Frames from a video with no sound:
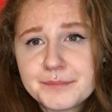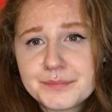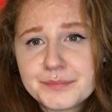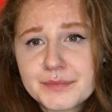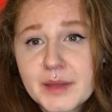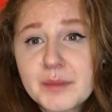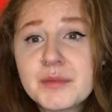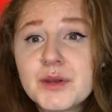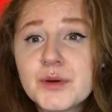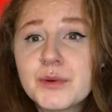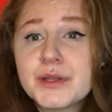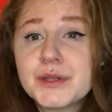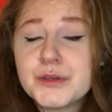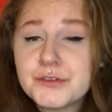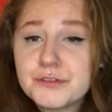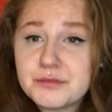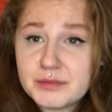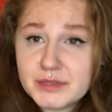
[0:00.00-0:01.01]
Let me know what
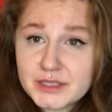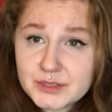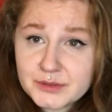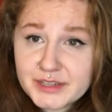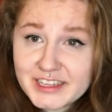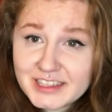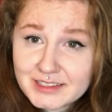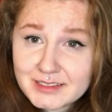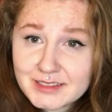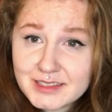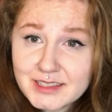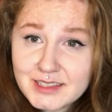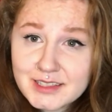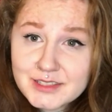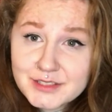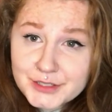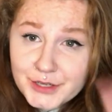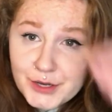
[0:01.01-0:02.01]
you've been doing
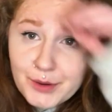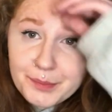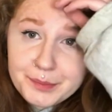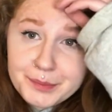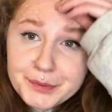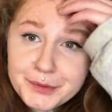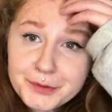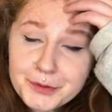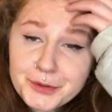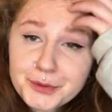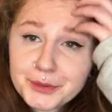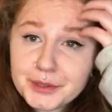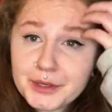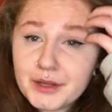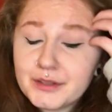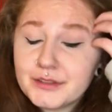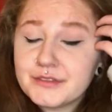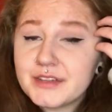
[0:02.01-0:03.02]
to cope through
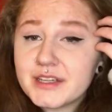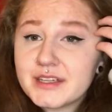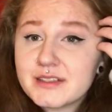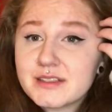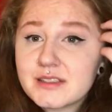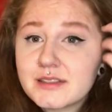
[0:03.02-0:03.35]
all of this.